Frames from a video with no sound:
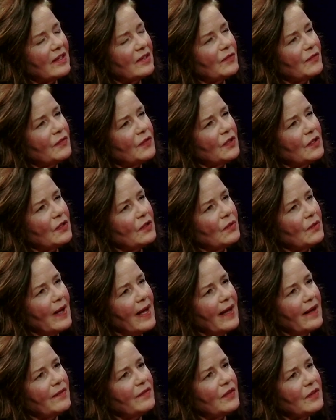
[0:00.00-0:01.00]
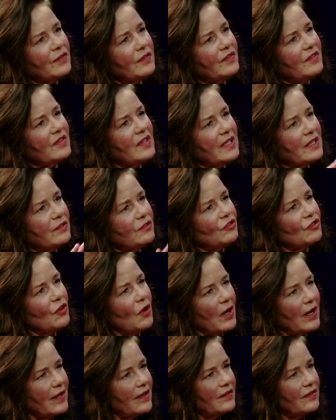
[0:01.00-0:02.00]
if you ever see a
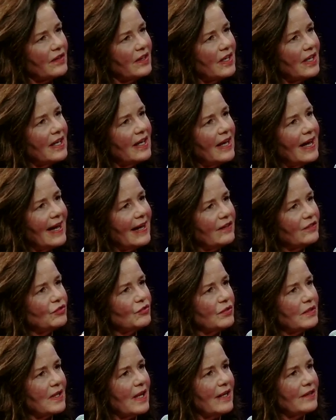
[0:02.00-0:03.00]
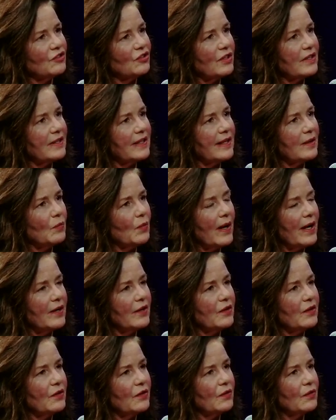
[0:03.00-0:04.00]
chart astrologically where
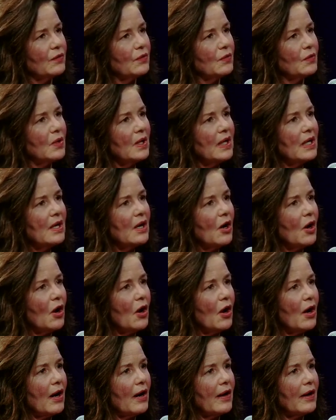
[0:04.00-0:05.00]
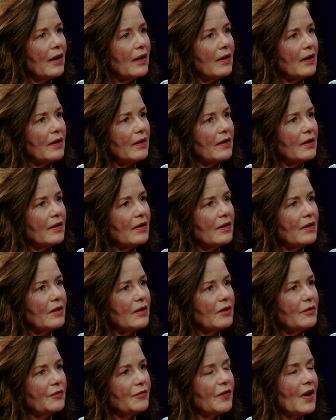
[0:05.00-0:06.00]
you are
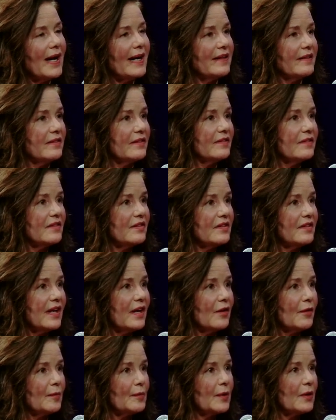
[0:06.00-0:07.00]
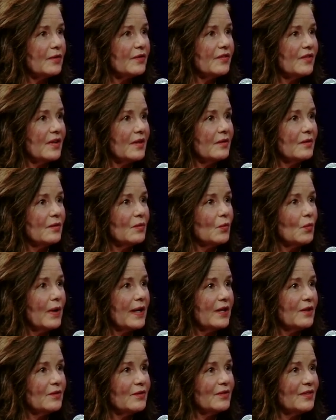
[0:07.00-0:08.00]
frightened to tell the person
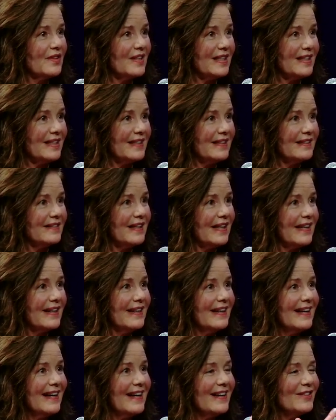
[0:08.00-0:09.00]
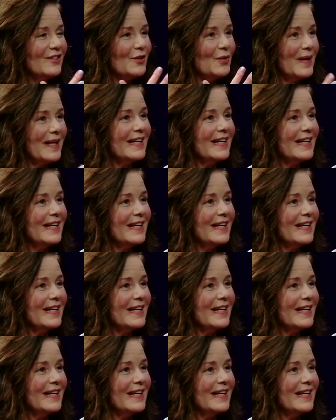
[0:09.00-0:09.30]
what you see. Like, do